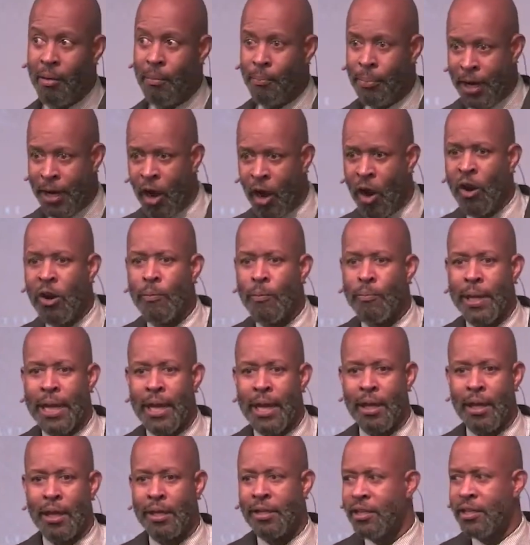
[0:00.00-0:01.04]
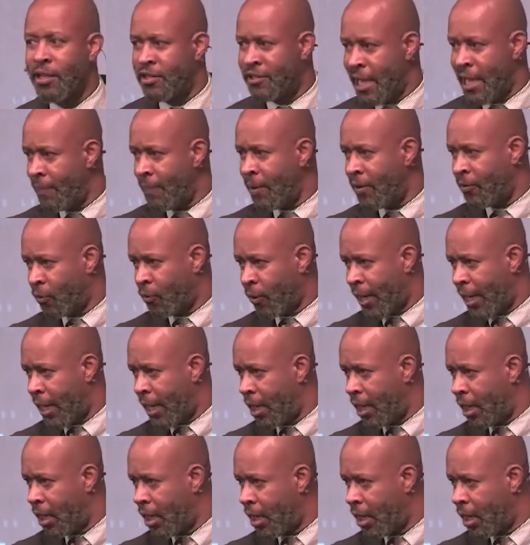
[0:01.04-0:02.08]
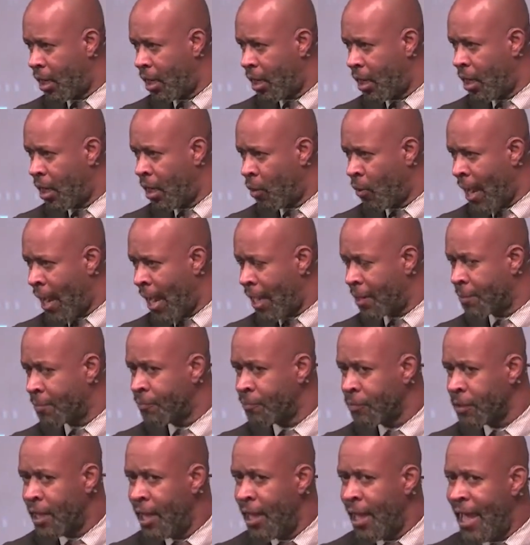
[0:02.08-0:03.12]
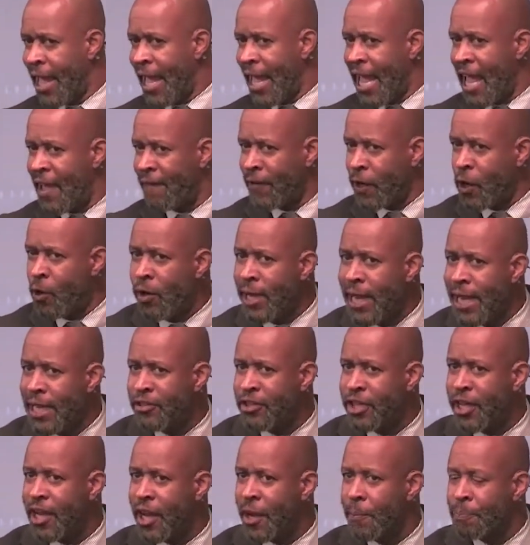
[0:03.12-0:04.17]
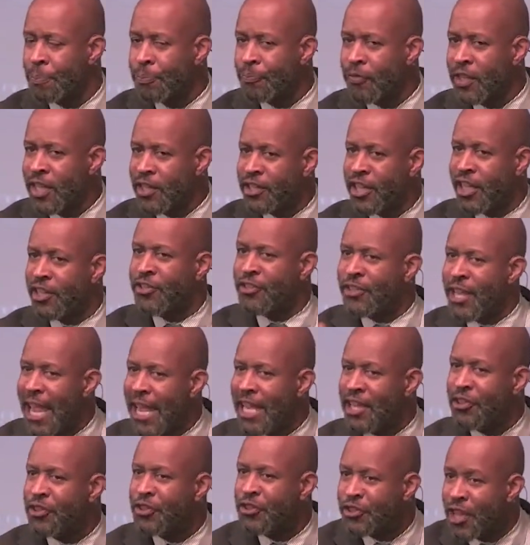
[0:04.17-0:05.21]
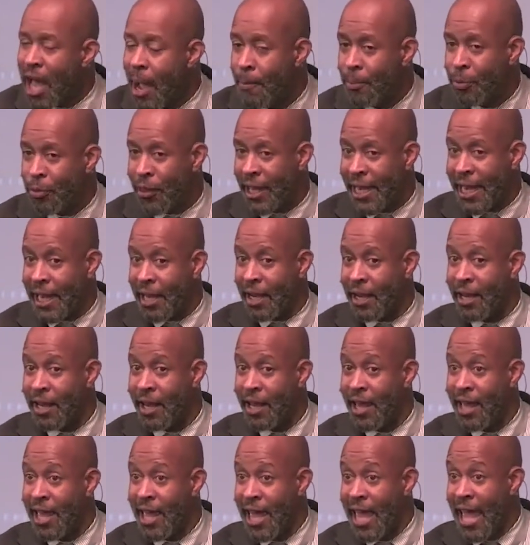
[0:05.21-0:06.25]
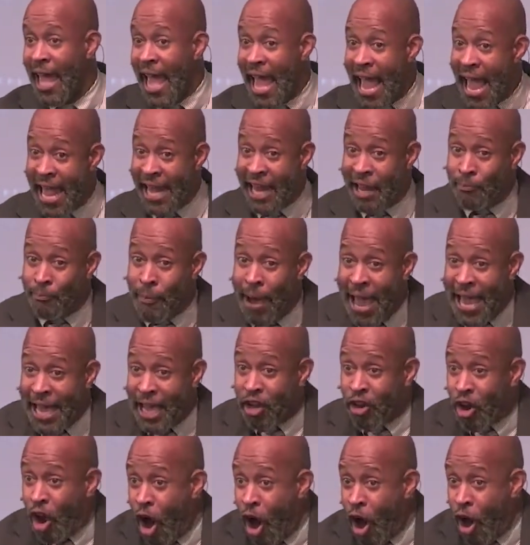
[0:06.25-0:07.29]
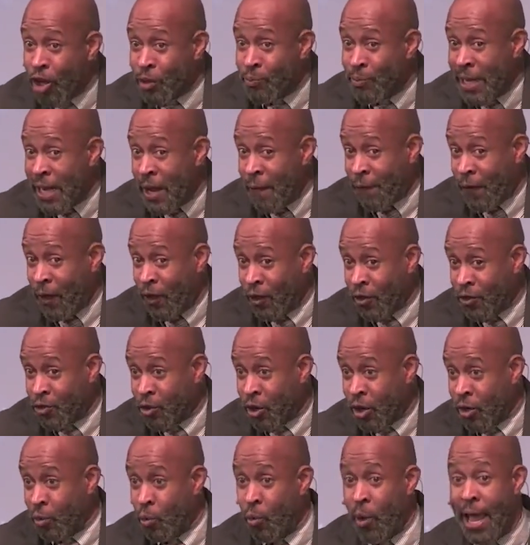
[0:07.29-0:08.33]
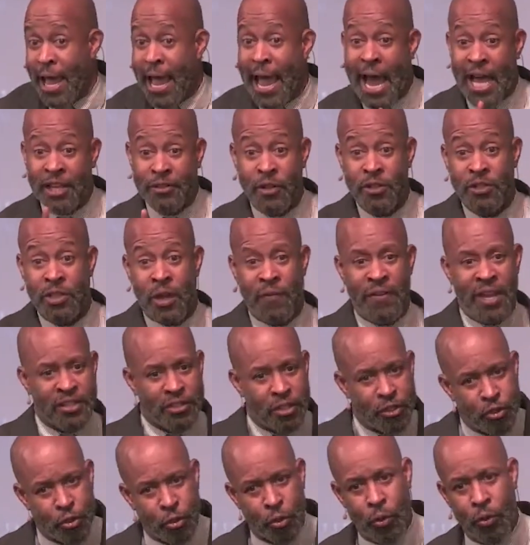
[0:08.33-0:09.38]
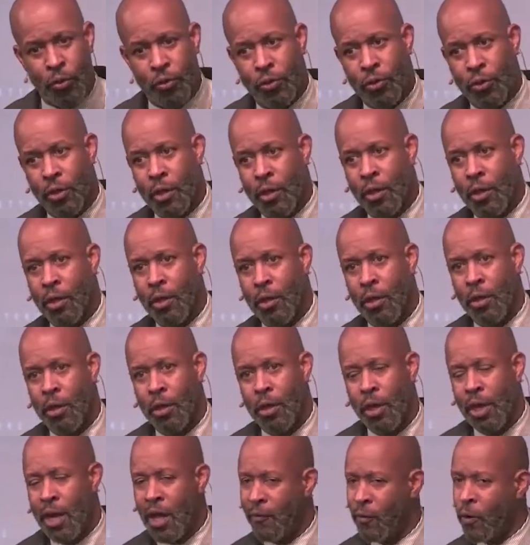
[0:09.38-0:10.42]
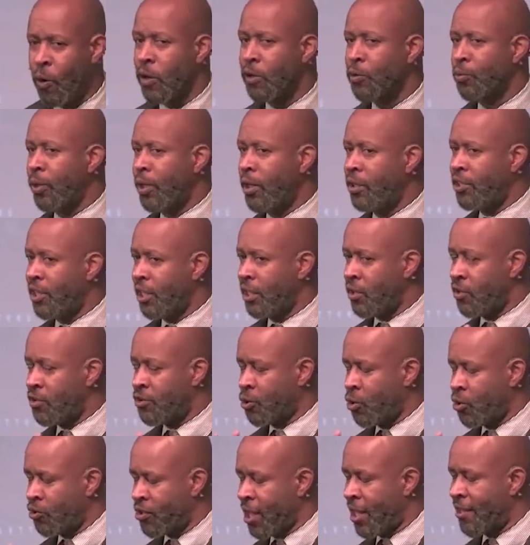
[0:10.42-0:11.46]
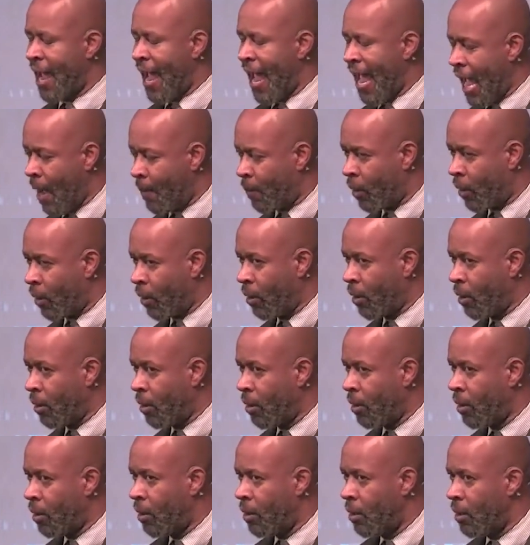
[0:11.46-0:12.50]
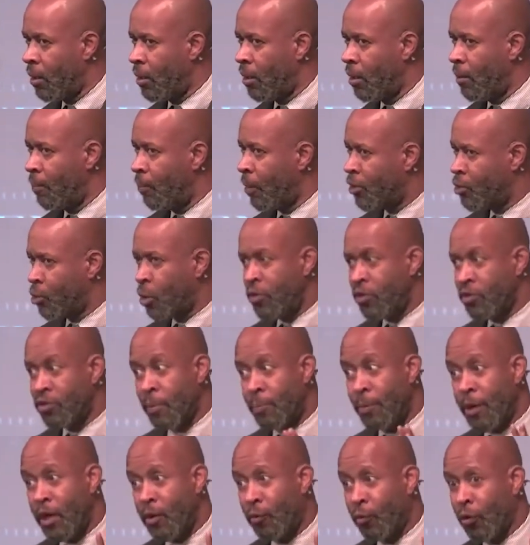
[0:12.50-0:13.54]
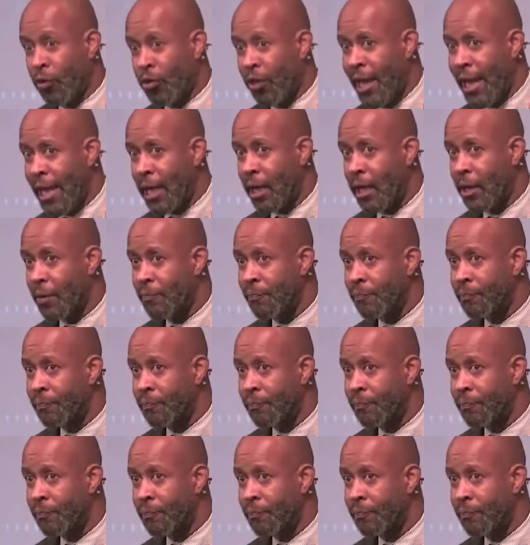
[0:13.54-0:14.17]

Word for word: but hurt me to set me free, right? If you need to, to say something and it might cause me to feel a certain way, ask yourself, is it truth? Now, of course, we shouldn't use truth as a hammer, but truth is a beautiful thing.